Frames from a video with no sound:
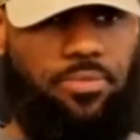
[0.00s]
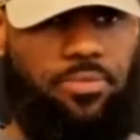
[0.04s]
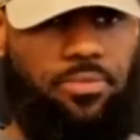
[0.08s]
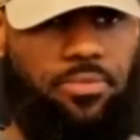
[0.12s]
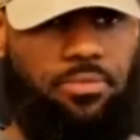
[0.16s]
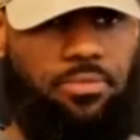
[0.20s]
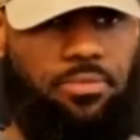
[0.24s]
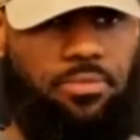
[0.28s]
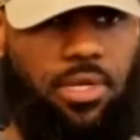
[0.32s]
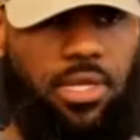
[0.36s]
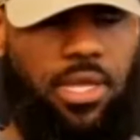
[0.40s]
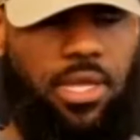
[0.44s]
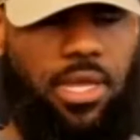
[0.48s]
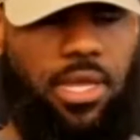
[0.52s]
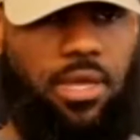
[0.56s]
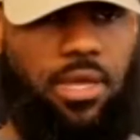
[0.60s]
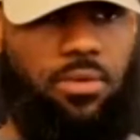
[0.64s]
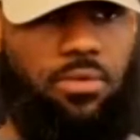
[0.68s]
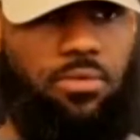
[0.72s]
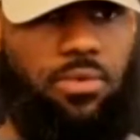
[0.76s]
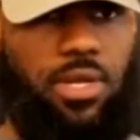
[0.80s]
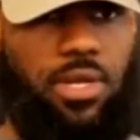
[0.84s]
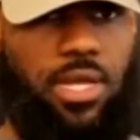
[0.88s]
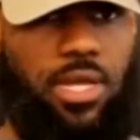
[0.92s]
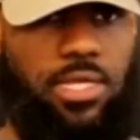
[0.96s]
but yeah,
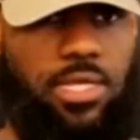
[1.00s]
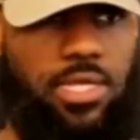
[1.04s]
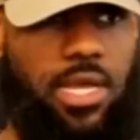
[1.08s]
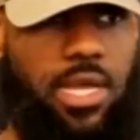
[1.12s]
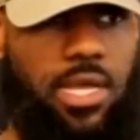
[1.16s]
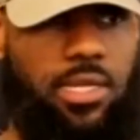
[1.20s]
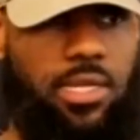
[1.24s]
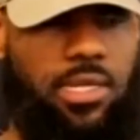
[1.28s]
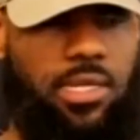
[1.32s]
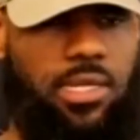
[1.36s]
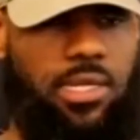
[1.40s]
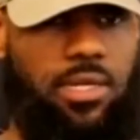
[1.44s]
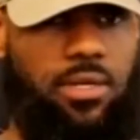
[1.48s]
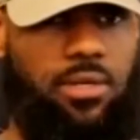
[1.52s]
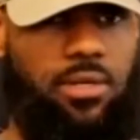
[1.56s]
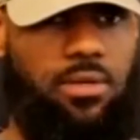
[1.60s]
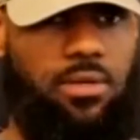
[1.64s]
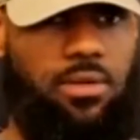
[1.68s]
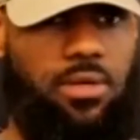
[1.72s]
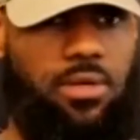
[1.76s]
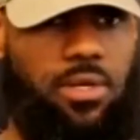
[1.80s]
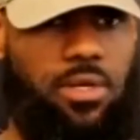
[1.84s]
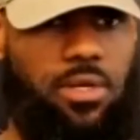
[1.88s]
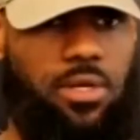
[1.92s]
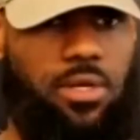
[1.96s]
when I signed here,
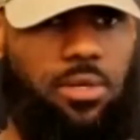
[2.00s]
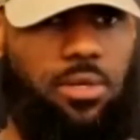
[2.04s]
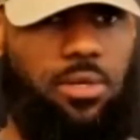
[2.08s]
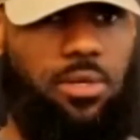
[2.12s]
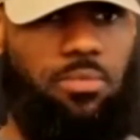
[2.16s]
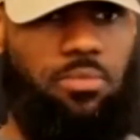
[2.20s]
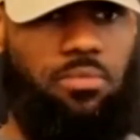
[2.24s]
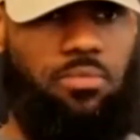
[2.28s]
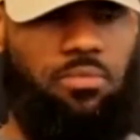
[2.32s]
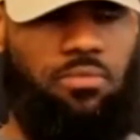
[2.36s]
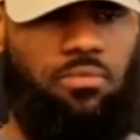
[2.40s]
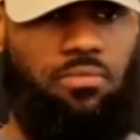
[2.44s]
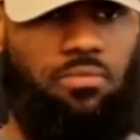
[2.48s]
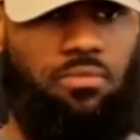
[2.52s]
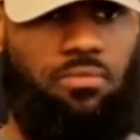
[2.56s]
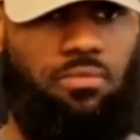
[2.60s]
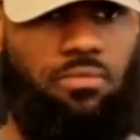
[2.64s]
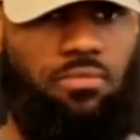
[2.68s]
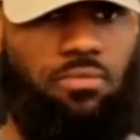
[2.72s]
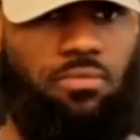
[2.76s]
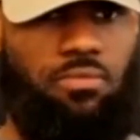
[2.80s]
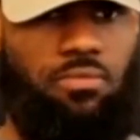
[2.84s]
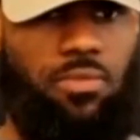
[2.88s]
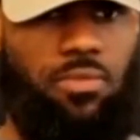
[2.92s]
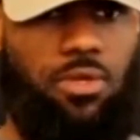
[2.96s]

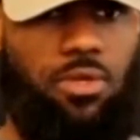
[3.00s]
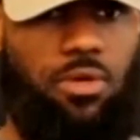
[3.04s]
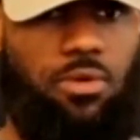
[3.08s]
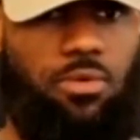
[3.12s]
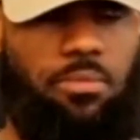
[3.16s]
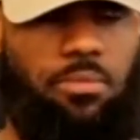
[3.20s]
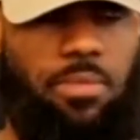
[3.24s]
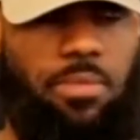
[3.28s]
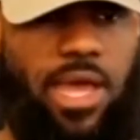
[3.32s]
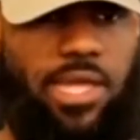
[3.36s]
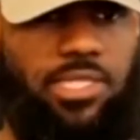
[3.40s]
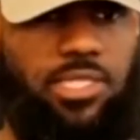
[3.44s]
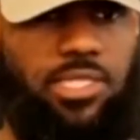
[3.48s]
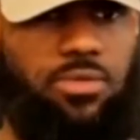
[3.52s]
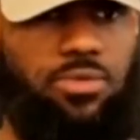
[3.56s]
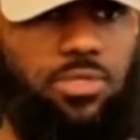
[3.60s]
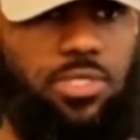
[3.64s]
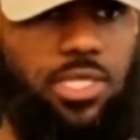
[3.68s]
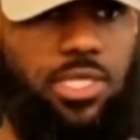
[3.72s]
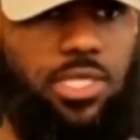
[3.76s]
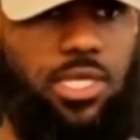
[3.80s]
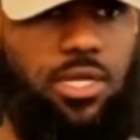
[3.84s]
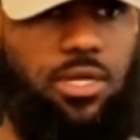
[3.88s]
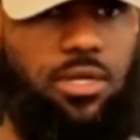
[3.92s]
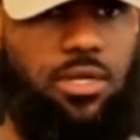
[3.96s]
you know, when Magic
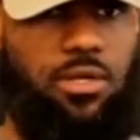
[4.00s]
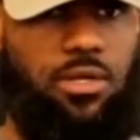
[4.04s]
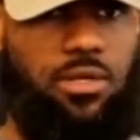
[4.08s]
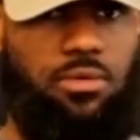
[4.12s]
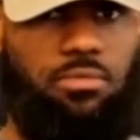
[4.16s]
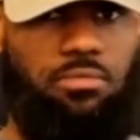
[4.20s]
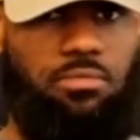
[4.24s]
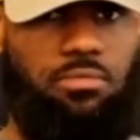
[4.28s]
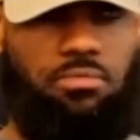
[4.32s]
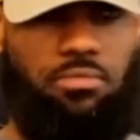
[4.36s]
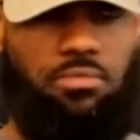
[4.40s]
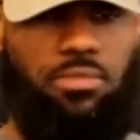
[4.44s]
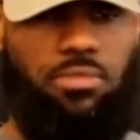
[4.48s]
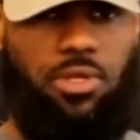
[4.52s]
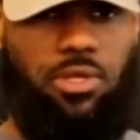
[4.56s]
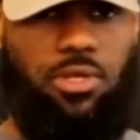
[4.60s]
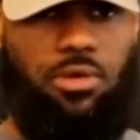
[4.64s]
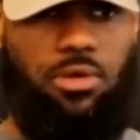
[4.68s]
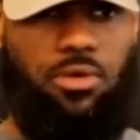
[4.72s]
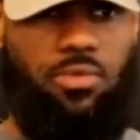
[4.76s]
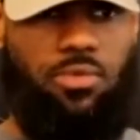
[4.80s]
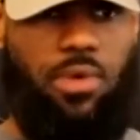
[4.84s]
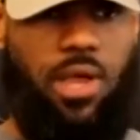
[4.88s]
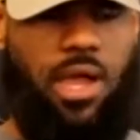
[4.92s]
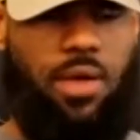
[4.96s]
was here and, you
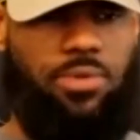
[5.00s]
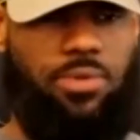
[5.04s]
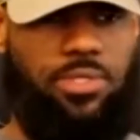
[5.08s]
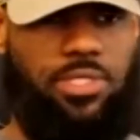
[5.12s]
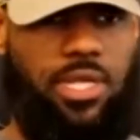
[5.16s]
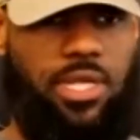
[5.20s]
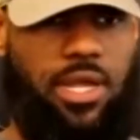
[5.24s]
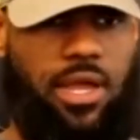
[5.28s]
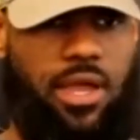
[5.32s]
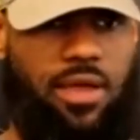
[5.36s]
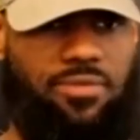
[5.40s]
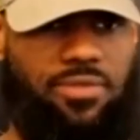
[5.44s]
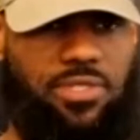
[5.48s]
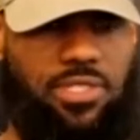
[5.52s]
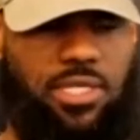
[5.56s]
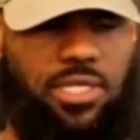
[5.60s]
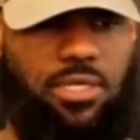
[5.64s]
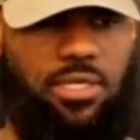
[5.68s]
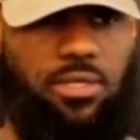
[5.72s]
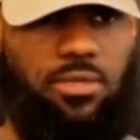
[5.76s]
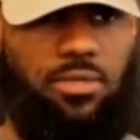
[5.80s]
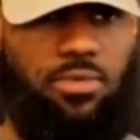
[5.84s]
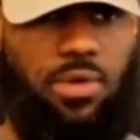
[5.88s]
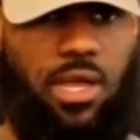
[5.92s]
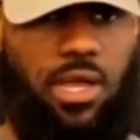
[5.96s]
know, and Rob was here,
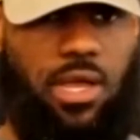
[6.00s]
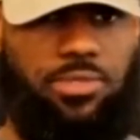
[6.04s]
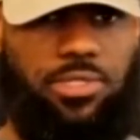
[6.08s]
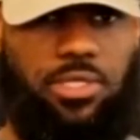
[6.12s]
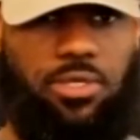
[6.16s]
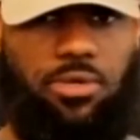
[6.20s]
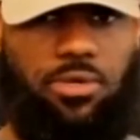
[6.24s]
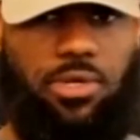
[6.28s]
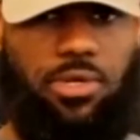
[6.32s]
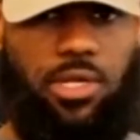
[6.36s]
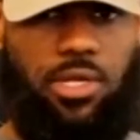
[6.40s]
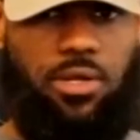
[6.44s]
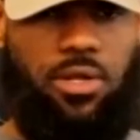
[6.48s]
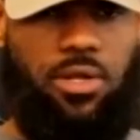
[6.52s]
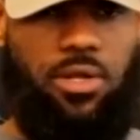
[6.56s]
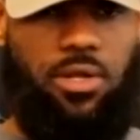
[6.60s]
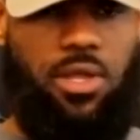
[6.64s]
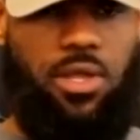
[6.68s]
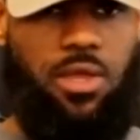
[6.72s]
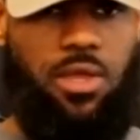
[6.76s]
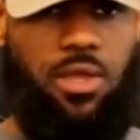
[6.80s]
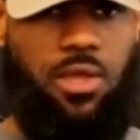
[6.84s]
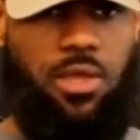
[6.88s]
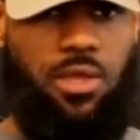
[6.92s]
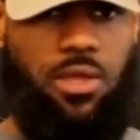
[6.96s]
obviously, Rob's still here,
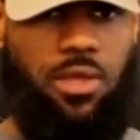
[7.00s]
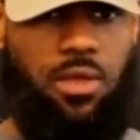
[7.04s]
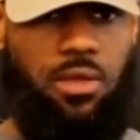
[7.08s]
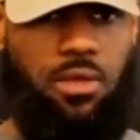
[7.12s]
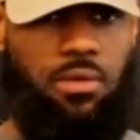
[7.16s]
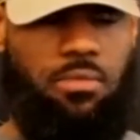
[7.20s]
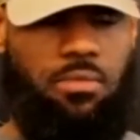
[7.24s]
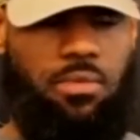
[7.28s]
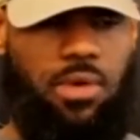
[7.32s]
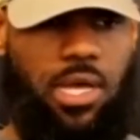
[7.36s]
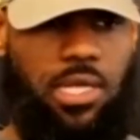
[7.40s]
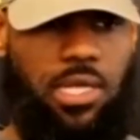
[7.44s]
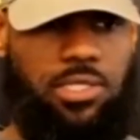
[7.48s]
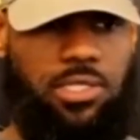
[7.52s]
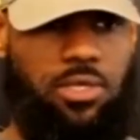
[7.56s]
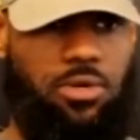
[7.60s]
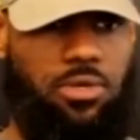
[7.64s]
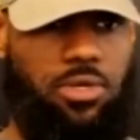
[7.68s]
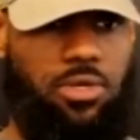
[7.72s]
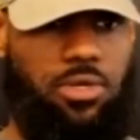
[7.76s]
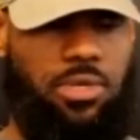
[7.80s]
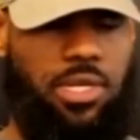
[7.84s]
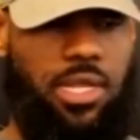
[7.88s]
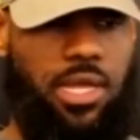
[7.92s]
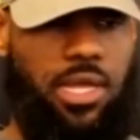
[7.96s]
I
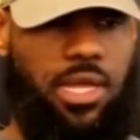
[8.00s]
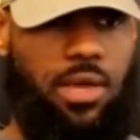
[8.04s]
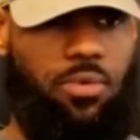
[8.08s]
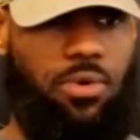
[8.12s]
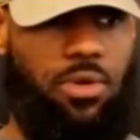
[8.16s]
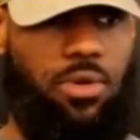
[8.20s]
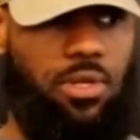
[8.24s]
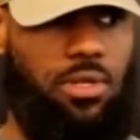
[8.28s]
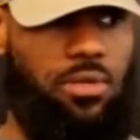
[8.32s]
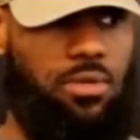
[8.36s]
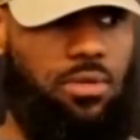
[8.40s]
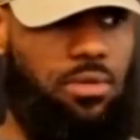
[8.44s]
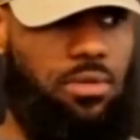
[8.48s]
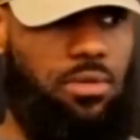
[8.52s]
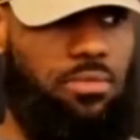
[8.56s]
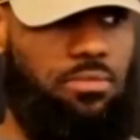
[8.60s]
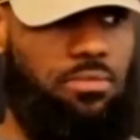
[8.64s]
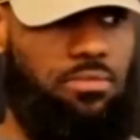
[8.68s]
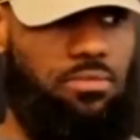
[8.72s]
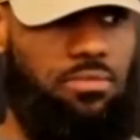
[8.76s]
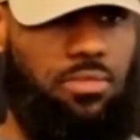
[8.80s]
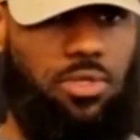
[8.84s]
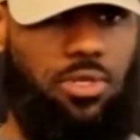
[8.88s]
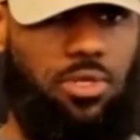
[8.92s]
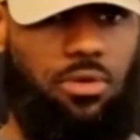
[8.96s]
told him that I want to,
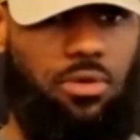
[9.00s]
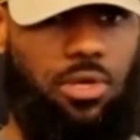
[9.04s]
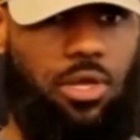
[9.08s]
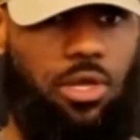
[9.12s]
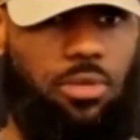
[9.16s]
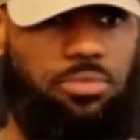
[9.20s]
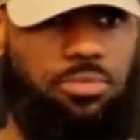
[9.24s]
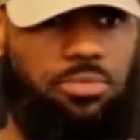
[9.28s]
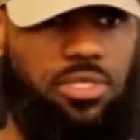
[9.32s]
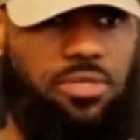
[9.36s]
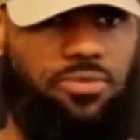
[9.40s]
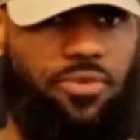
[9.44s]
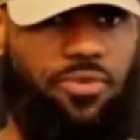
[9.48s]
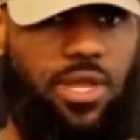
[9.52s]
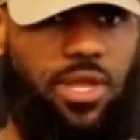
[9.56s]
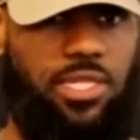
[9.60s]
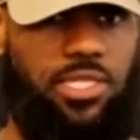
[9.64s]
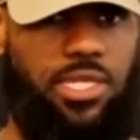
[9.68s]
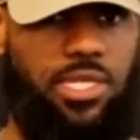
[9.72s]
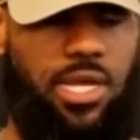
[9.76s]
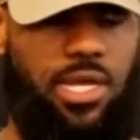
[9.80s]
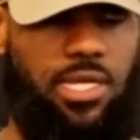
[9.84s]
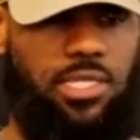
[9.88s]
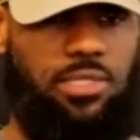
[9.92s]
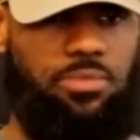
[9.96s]
you know, help this
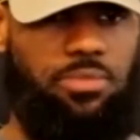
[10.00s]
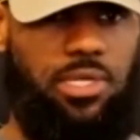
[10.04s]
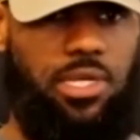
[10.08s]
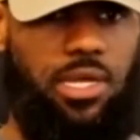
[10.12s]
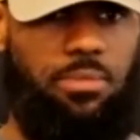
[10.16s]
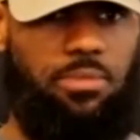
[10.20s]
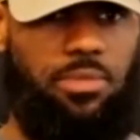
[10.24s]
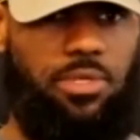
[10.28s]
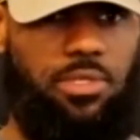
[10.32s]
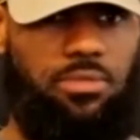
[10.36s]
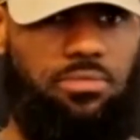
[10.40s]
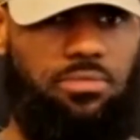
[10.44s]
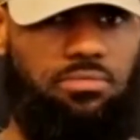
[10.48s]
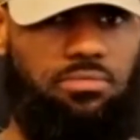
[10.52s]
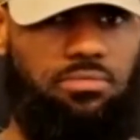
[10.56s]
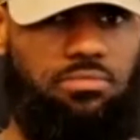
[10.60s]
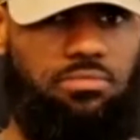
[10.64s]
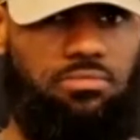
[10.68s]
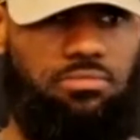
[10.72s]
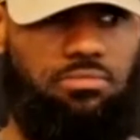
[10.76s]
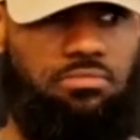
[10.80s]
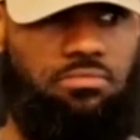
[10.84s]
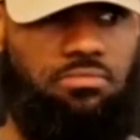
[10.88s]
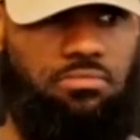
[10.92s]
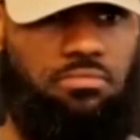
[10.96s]
franchise become
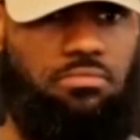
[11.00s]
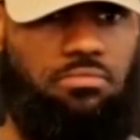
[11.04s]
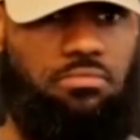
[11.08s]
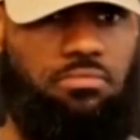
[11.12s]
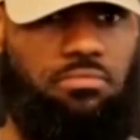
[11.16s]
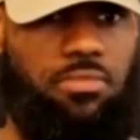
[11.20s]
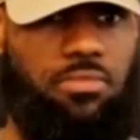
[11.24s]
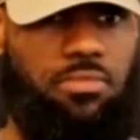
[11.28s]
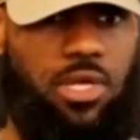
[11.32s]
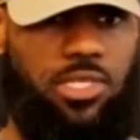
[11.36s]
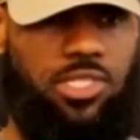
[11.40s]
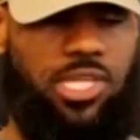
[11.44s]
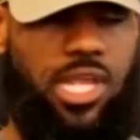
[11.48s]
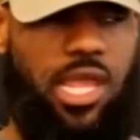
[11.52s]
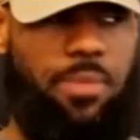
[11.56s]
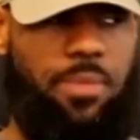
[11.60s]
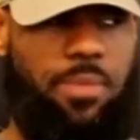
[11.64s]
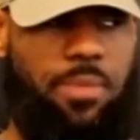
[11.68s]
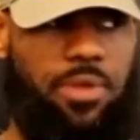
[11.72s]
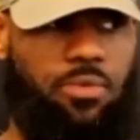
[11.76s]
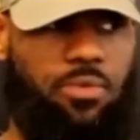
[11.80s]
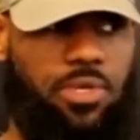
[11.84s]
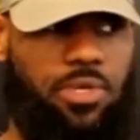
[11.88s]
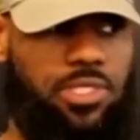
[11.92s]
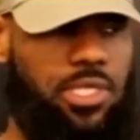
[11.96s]
a
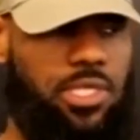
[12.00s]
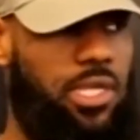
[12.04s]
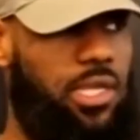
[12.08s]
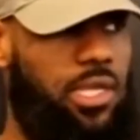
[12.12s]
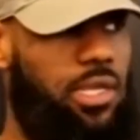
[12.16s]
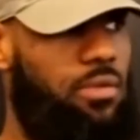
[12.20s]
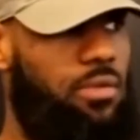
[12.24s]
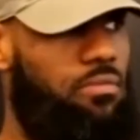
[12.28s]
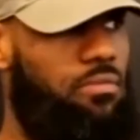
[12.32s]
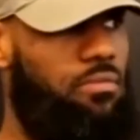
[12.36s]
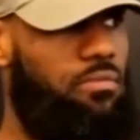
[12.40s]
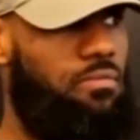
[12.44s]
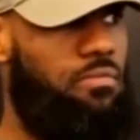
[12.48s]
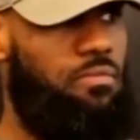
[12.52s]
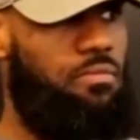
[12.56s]
champion once again.